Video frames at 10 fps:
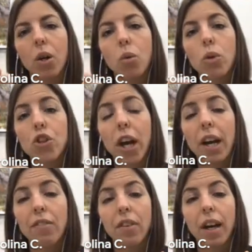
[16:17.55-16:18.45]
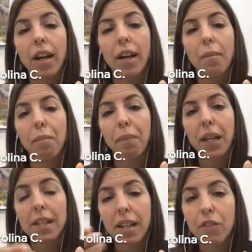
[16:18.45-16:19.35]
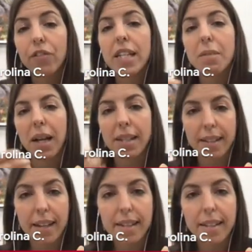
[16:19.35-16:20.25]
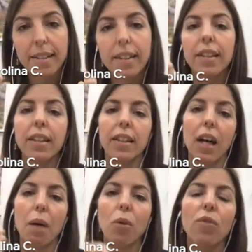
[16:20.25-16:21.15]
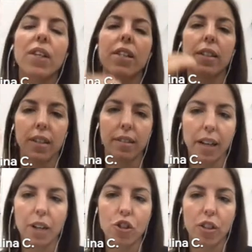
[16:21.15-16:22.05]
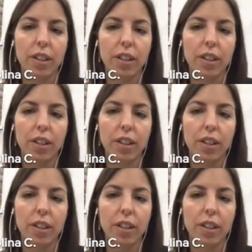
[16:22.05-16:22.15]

which have surface mass density above a certain threshold,